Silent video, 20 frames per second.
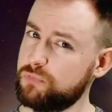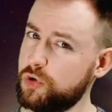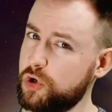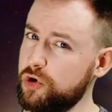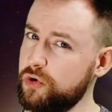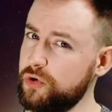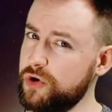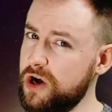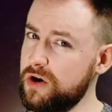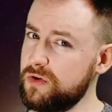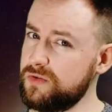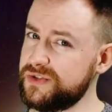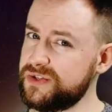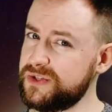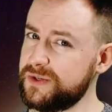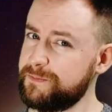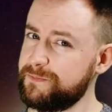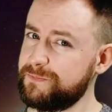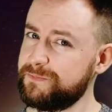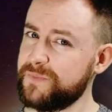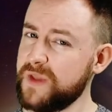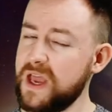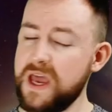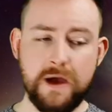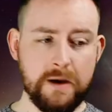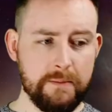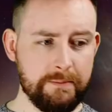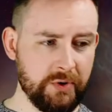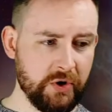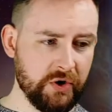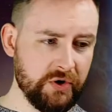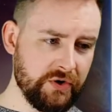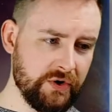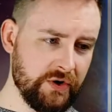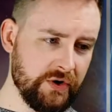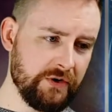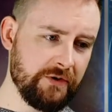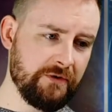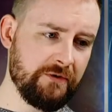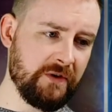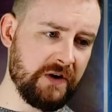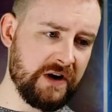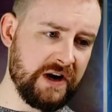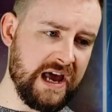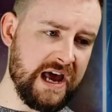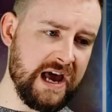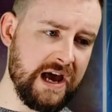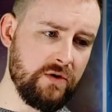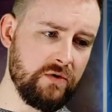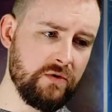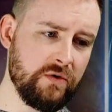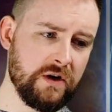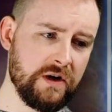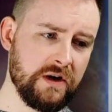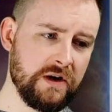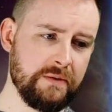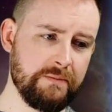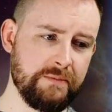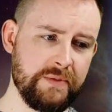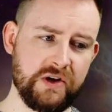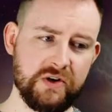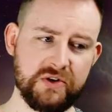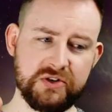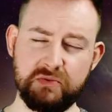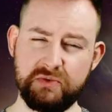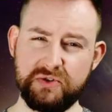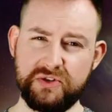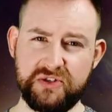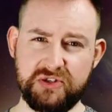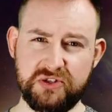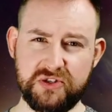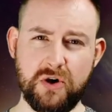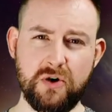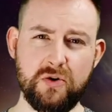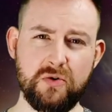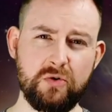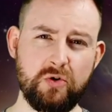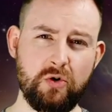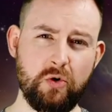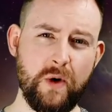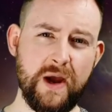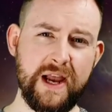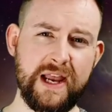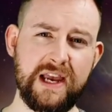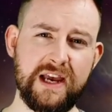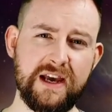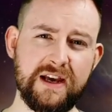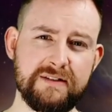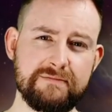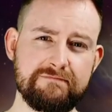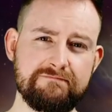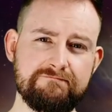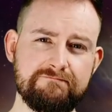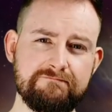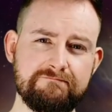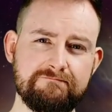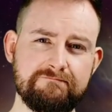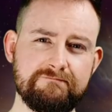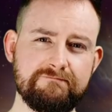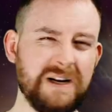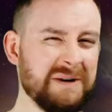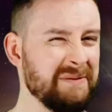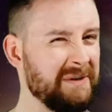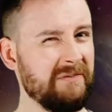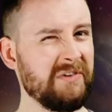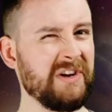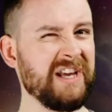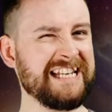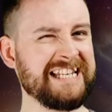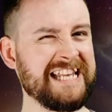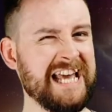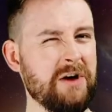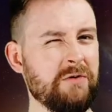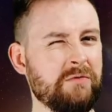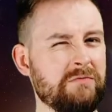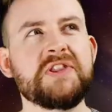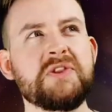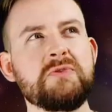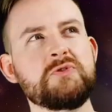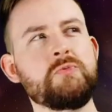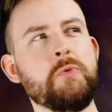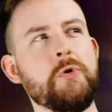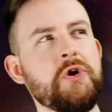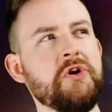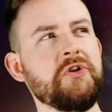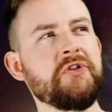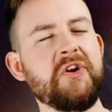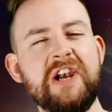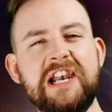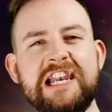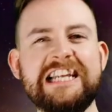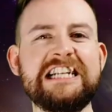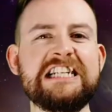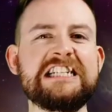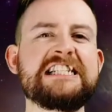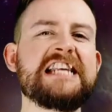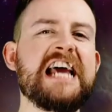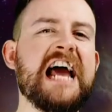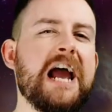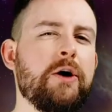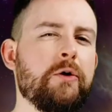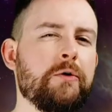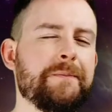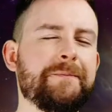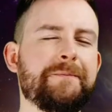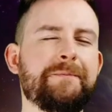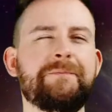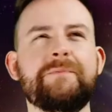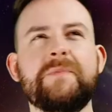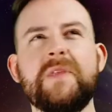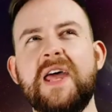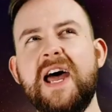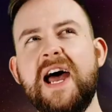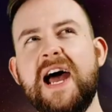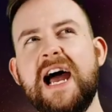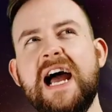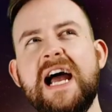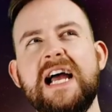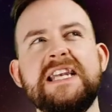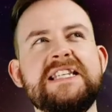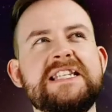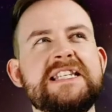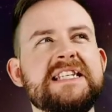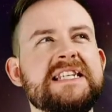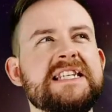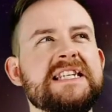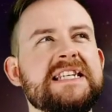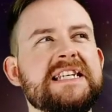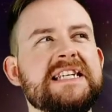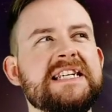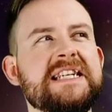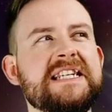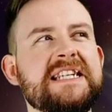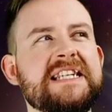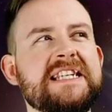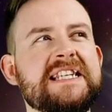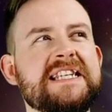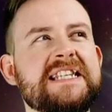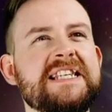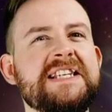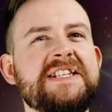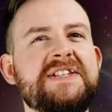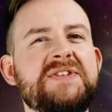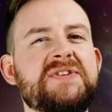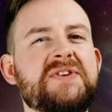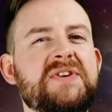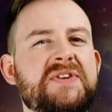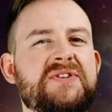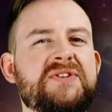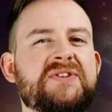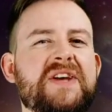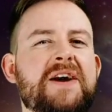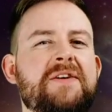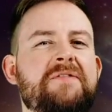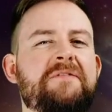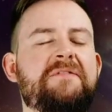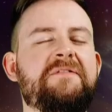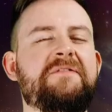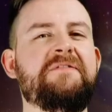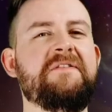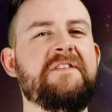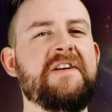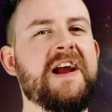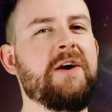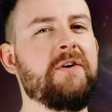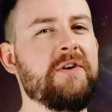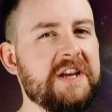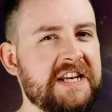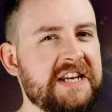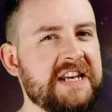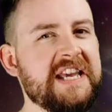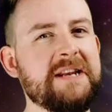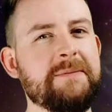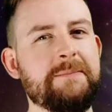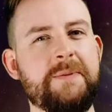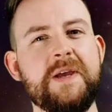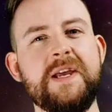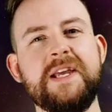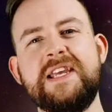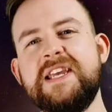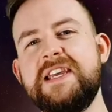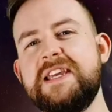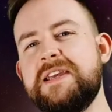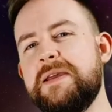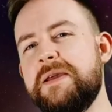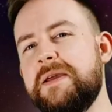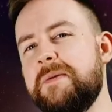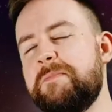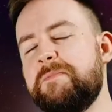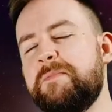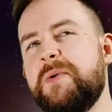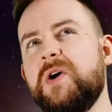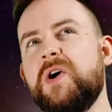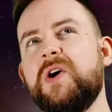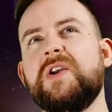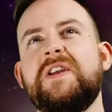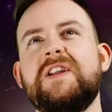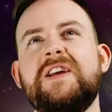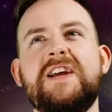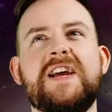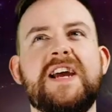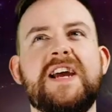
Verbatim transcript: Who knows? But for now, because it was so quick, I'm giving that a down. There was one other little down, and this is going to sound very nitpicky, but